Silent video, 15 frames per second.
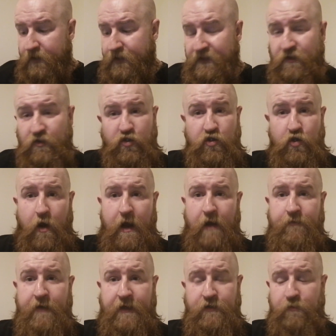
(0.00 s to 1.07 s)
This is a story
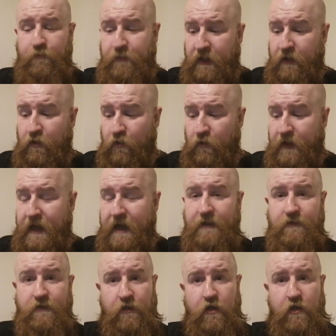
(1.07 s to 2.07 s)
out of H&P Hull, guys.